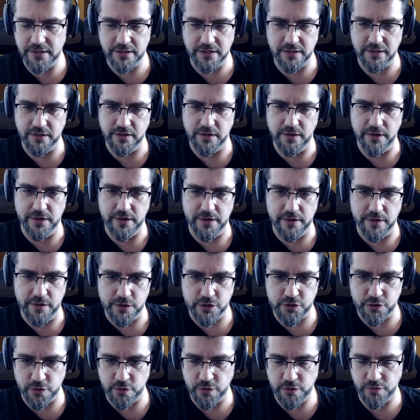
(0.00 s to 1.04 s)
or or
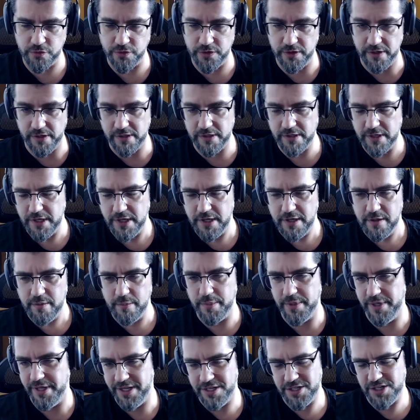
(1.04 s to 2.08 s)
truthful
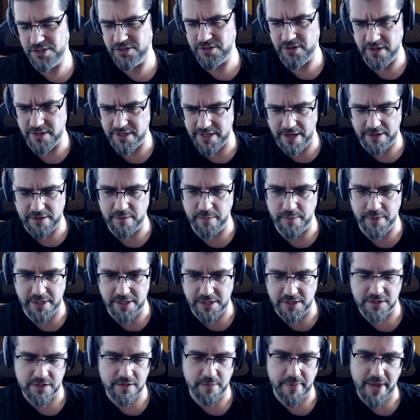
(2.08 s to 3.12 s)
but it just turns out to
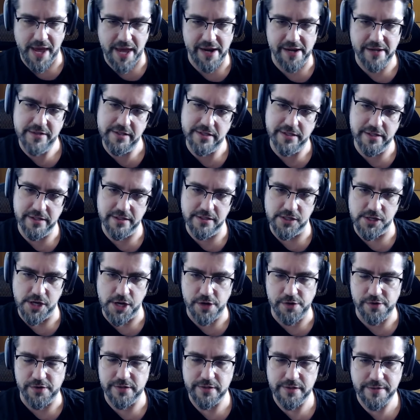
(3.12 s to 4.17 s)
be just a bad idea in
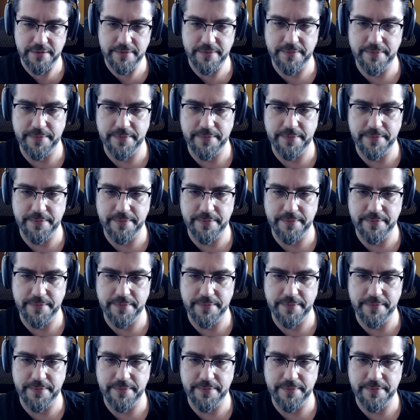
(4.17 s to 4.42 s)
general